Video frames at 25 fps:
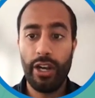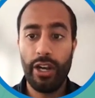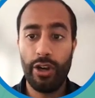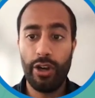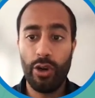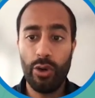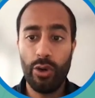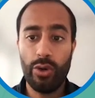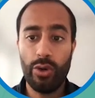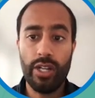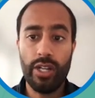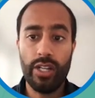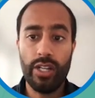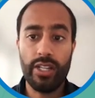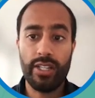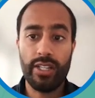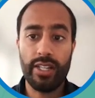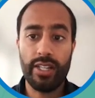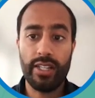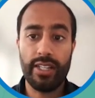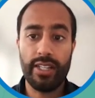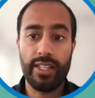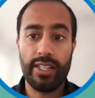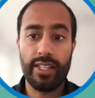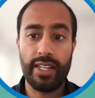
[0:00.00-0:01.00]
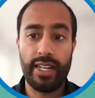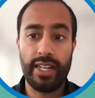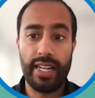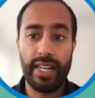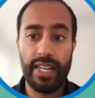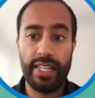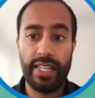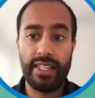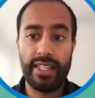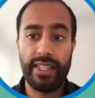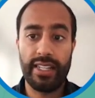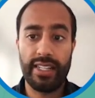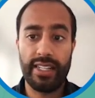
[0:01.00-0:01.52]
notice this is
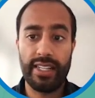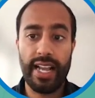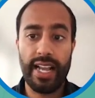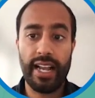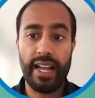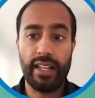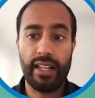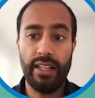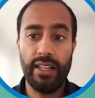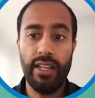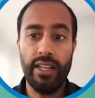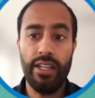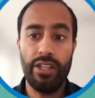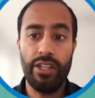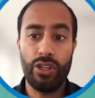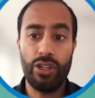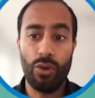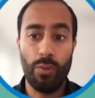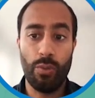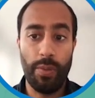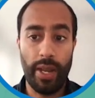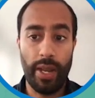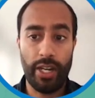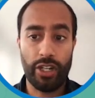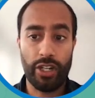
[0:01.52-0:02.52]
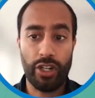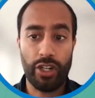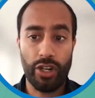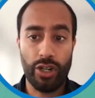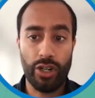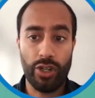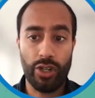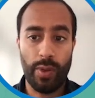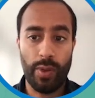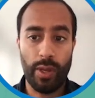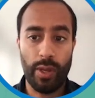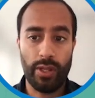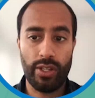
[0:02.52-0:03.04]
an is exactly, so make sure
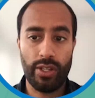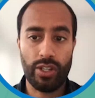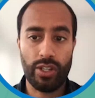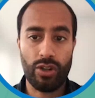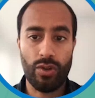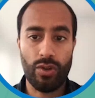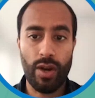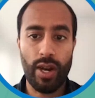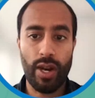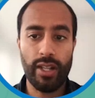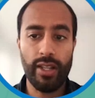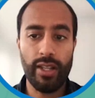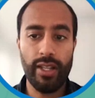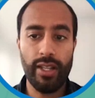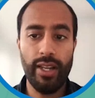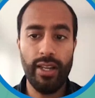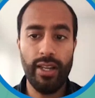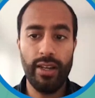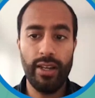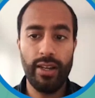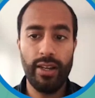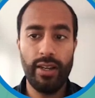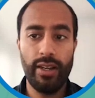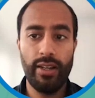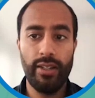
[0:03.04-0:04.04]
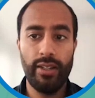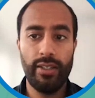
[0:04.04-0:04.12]
you spell this correctly,